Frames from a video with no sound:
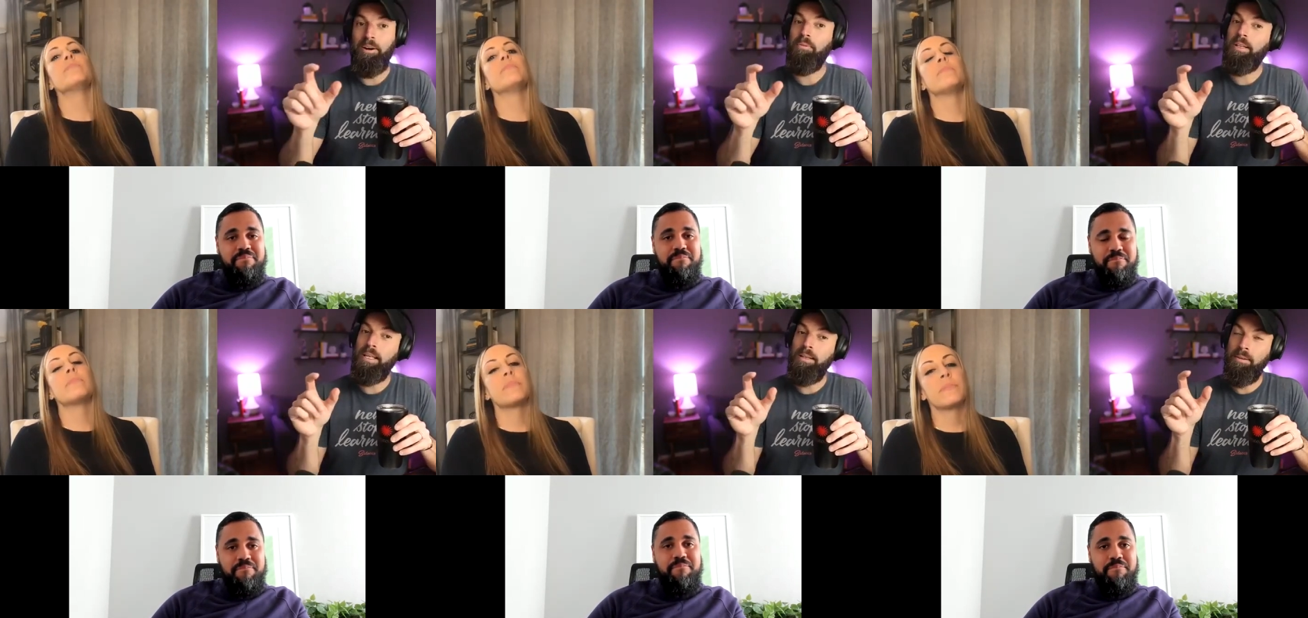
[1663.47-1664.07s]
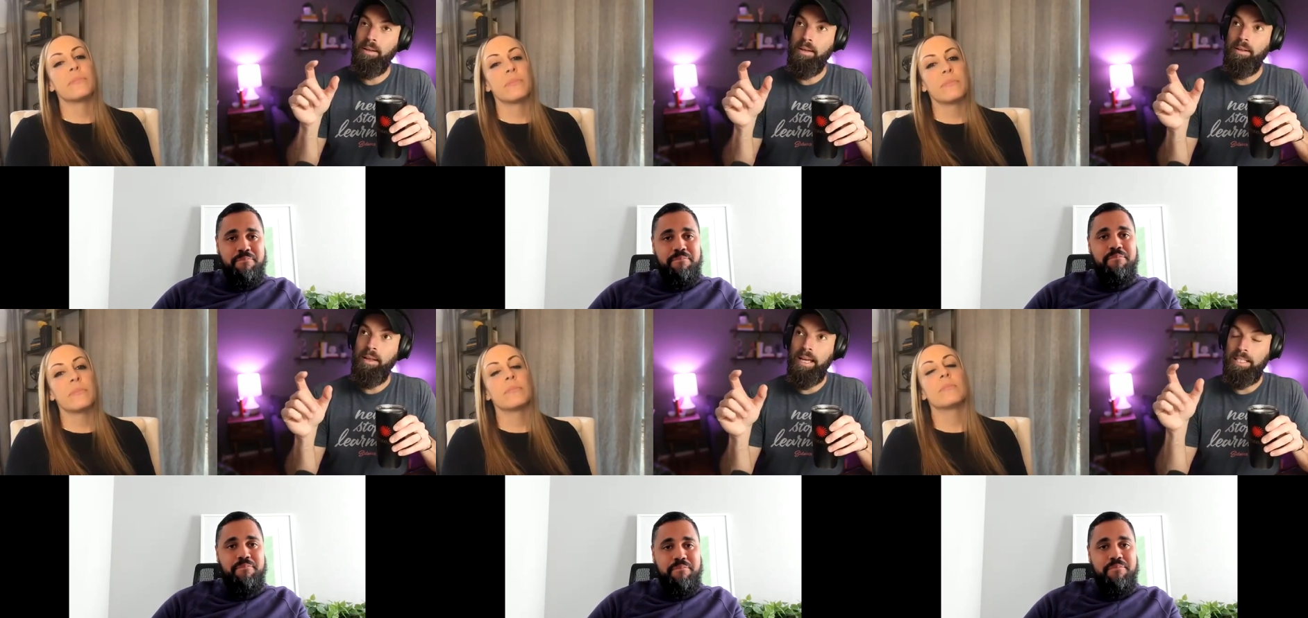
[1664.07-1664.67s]
Speaker 1: They don't hmm. really,
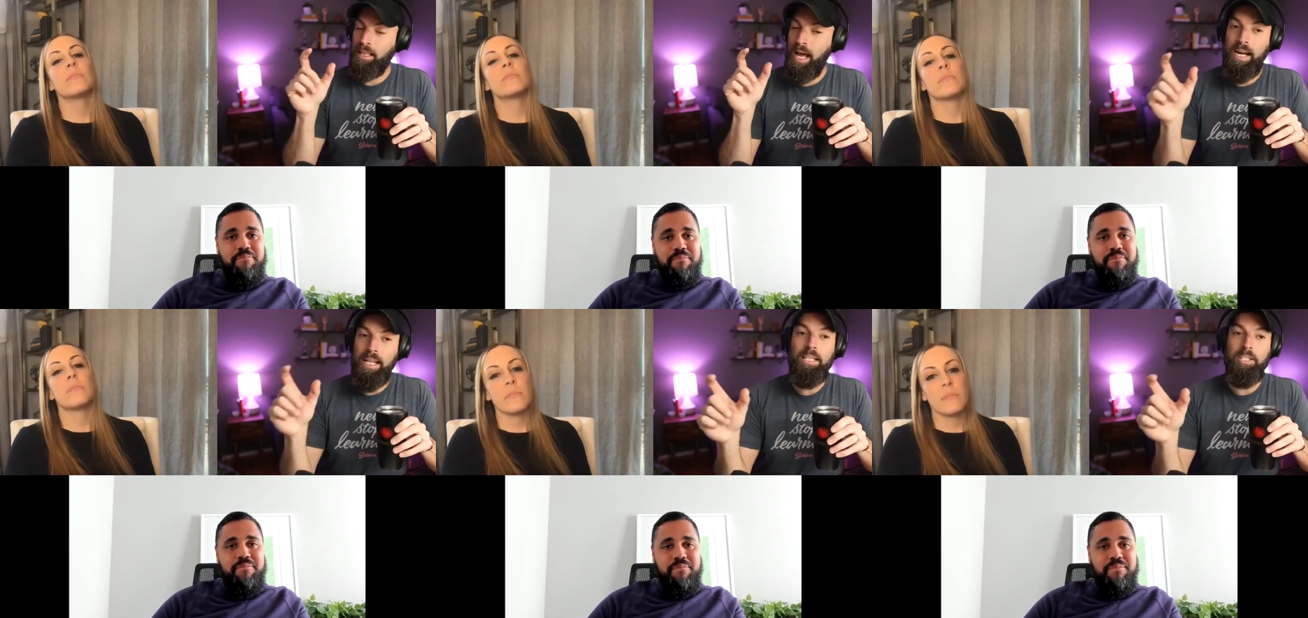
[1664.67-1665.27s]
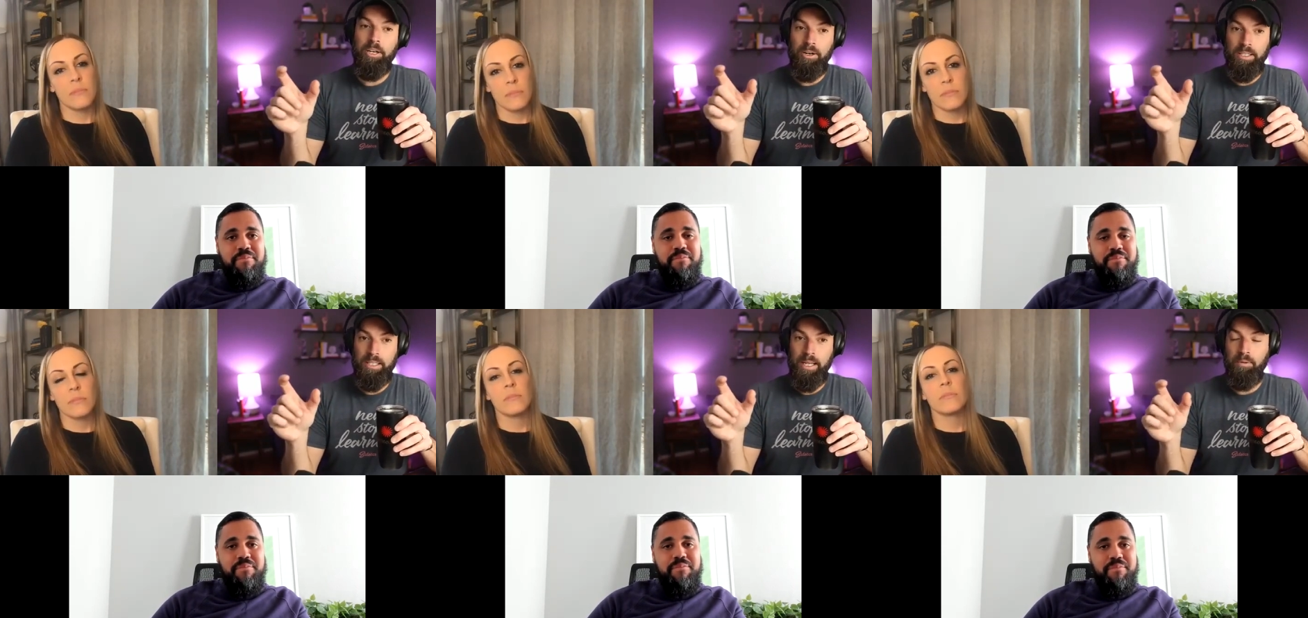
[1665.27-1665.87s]
it's a lot easier
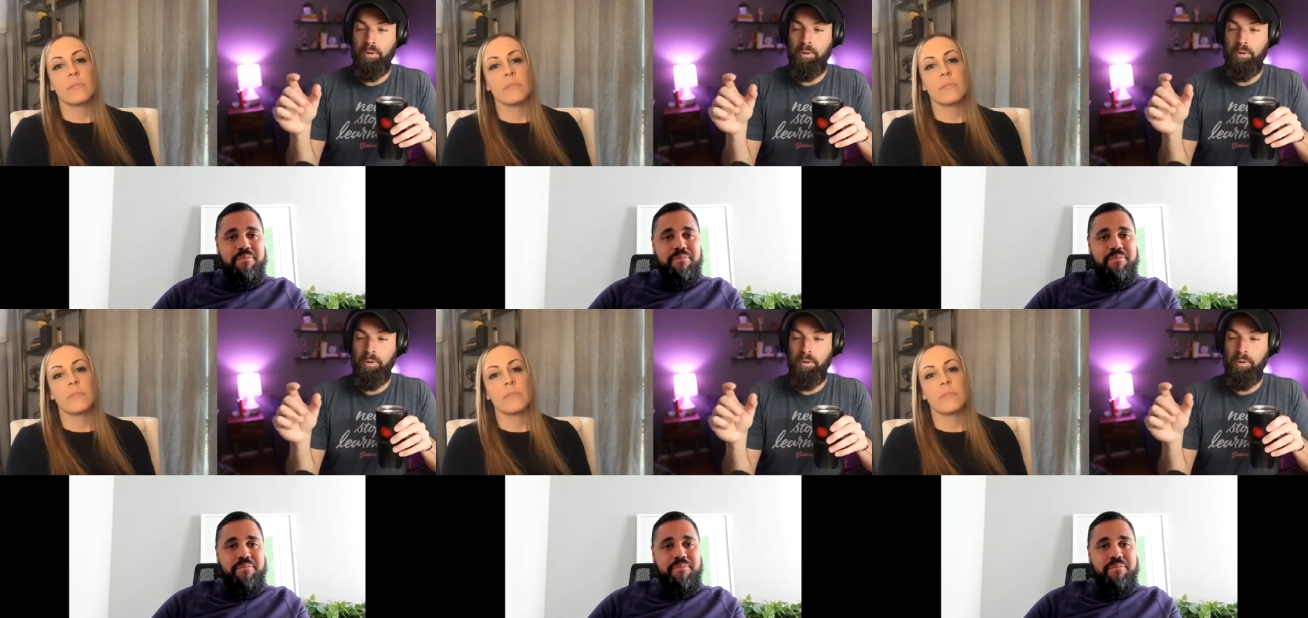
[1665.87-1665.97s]
to say,